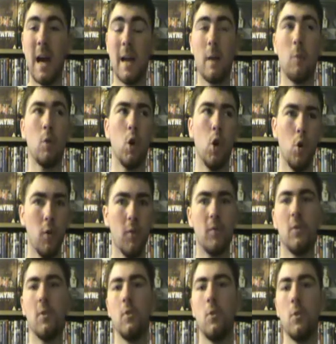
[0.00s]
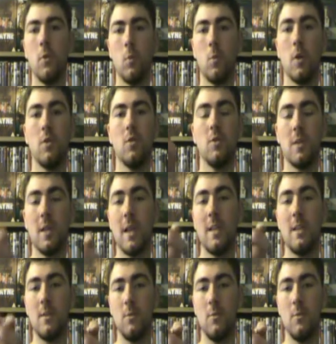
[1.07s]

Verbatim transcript: and I would love to own one of those light